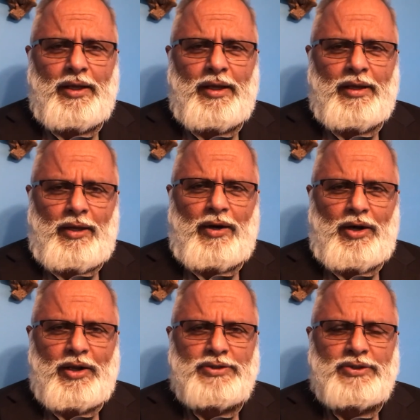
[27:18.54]
in our
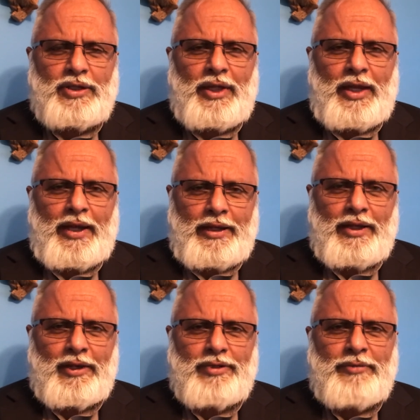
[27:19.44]
hearts and in
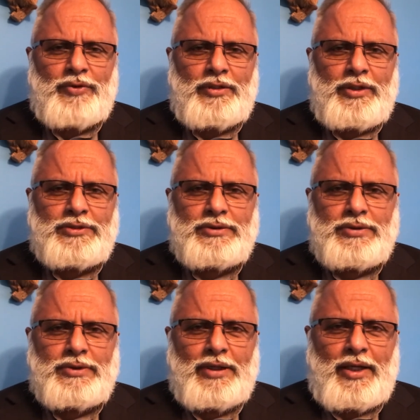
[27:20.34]
our communities
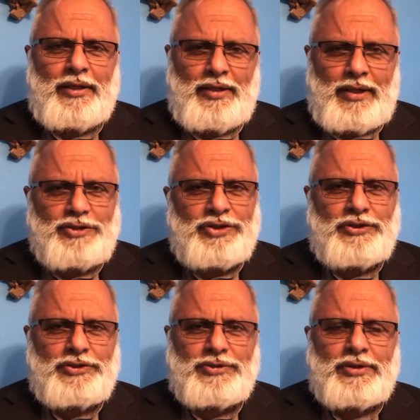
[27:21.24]
and in our
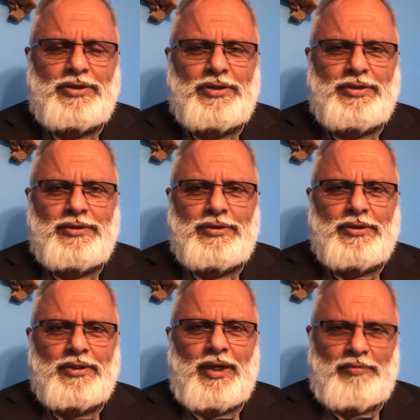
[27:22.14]
churches.
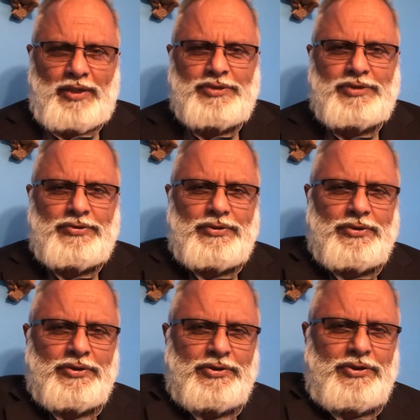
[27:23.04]
God bless you.
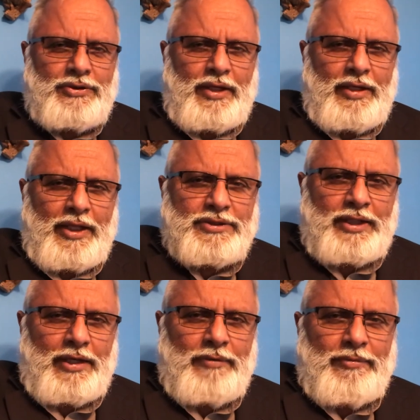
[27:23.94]
See you again next
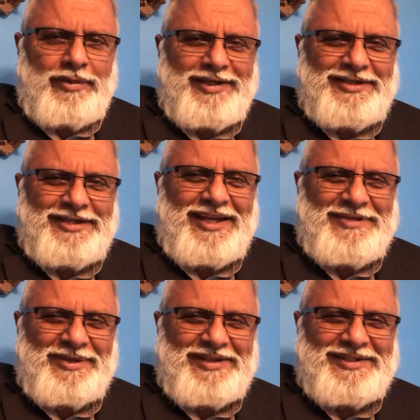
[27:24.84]
time.
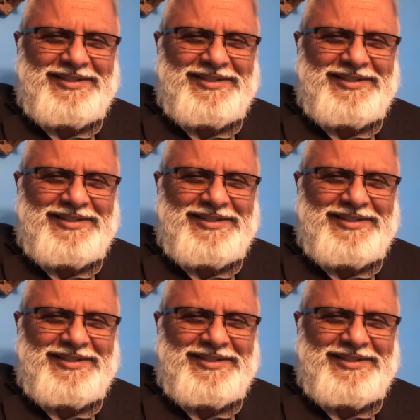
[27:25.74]
Amen.